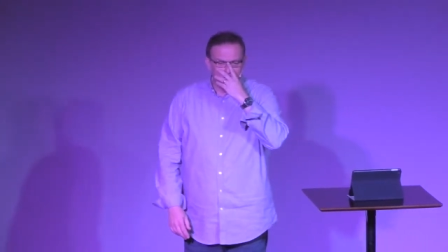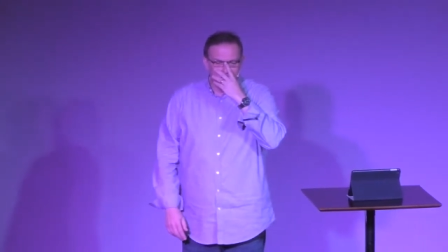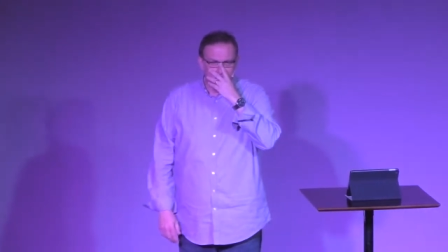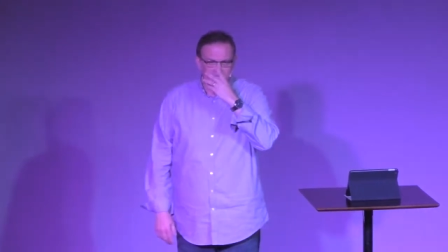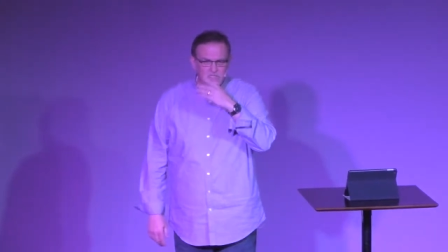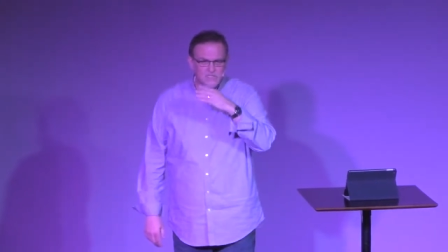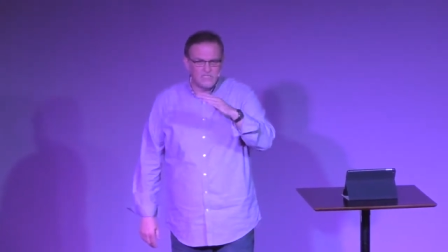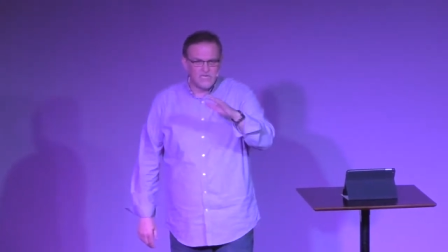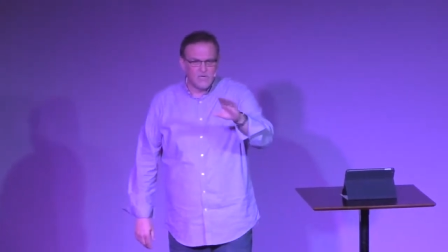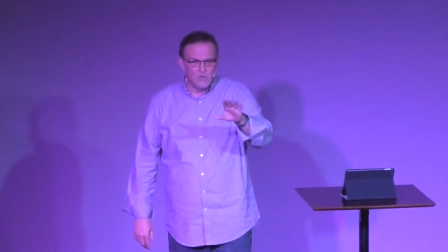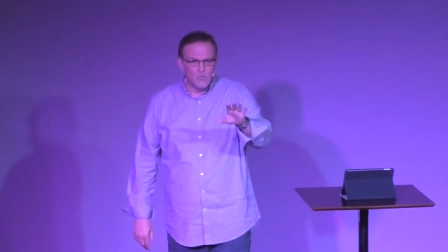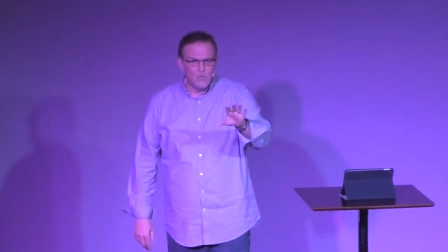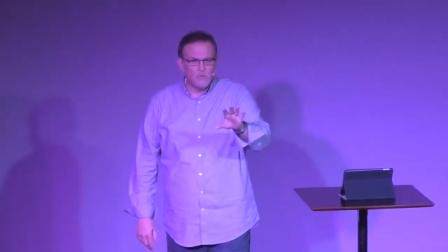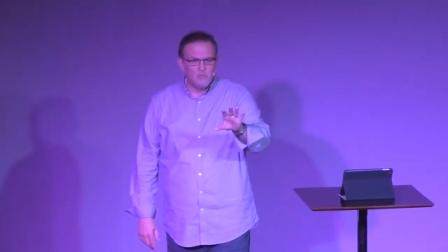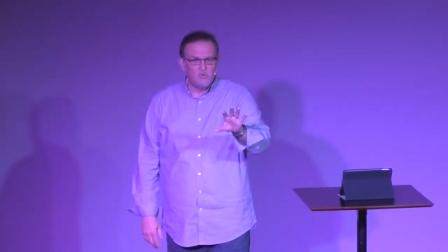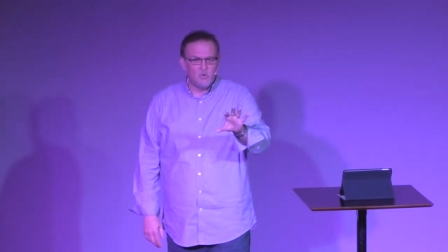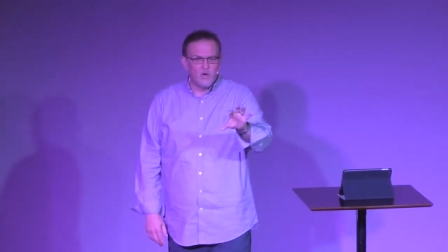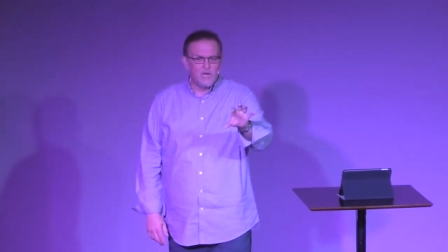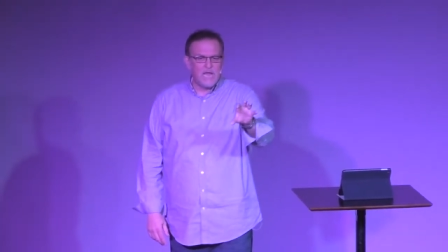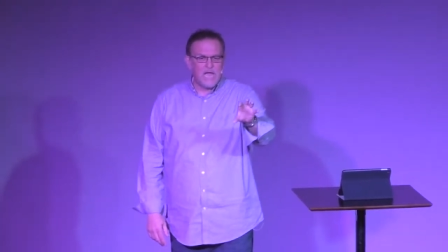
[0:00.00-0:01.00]
God said at
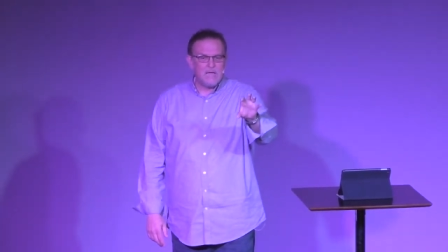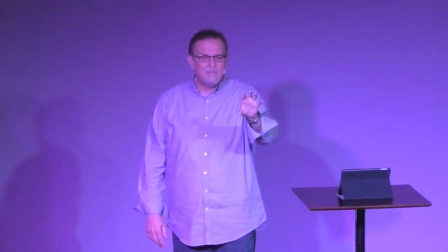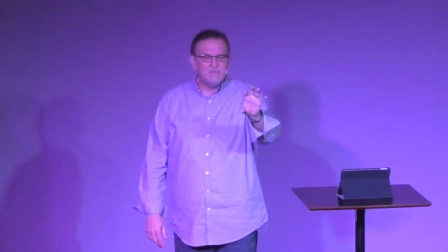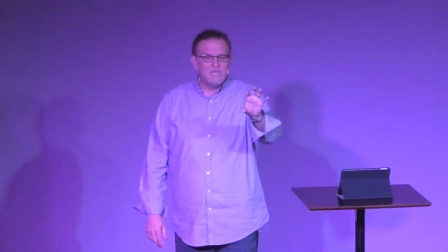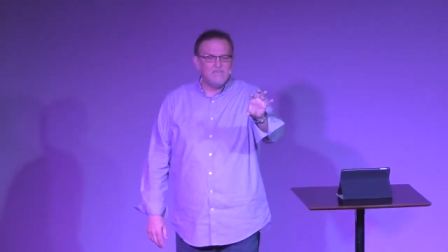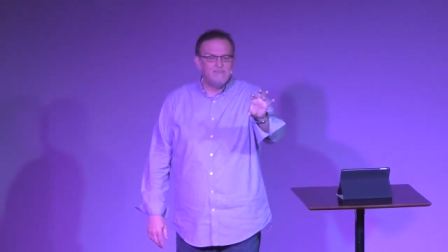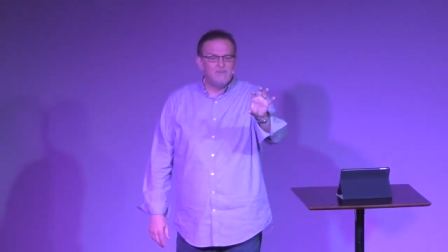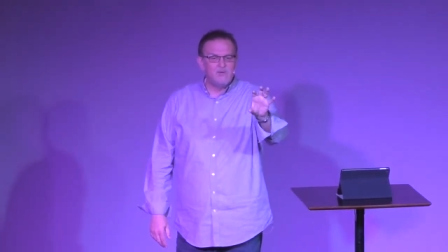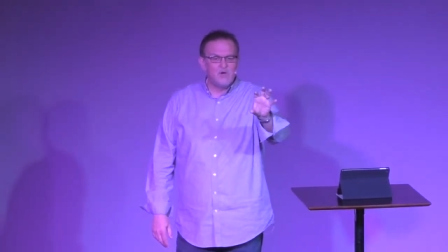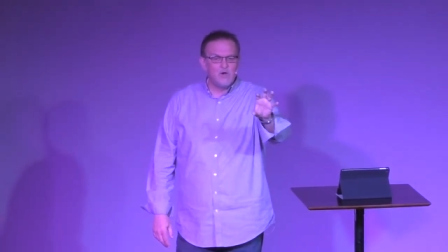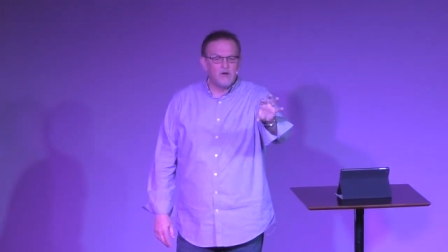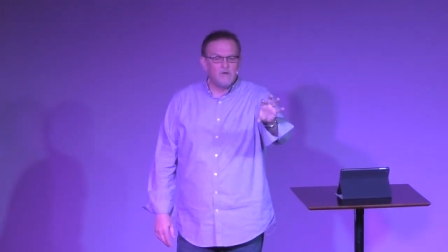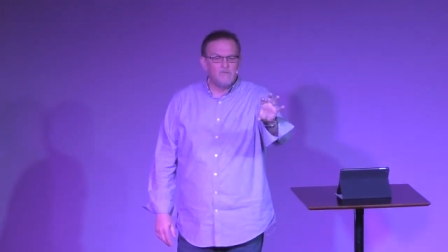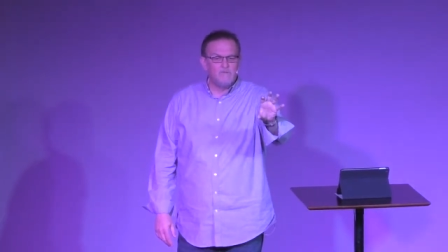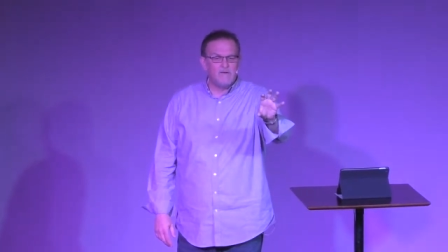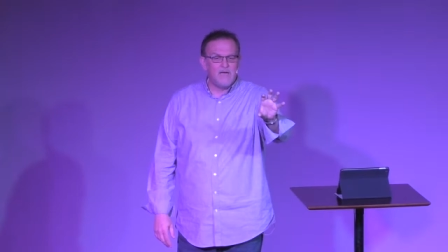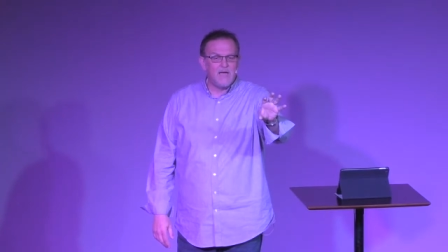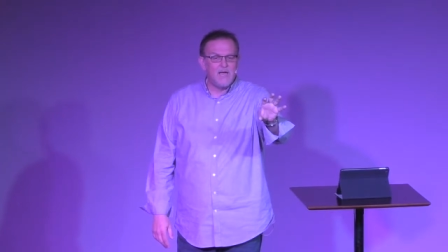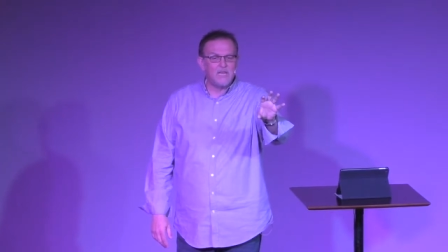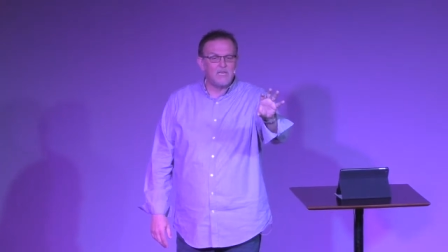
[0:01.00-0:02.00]
one point, I'm even going to
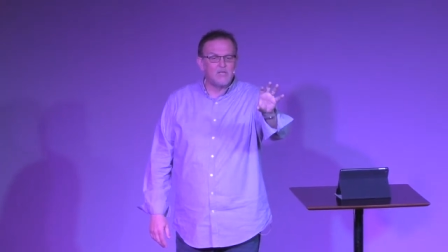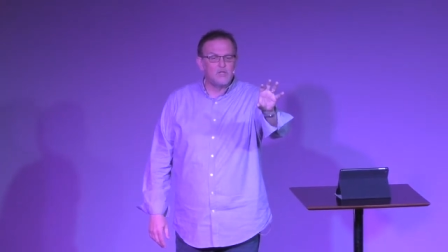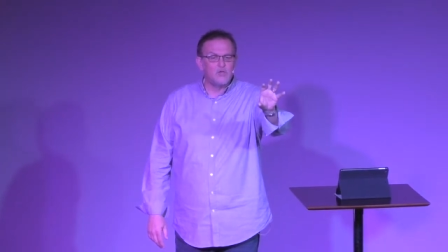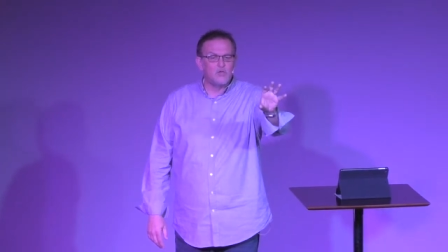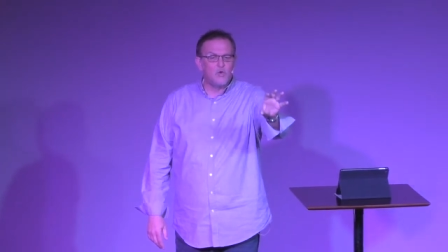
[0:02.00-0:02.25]
find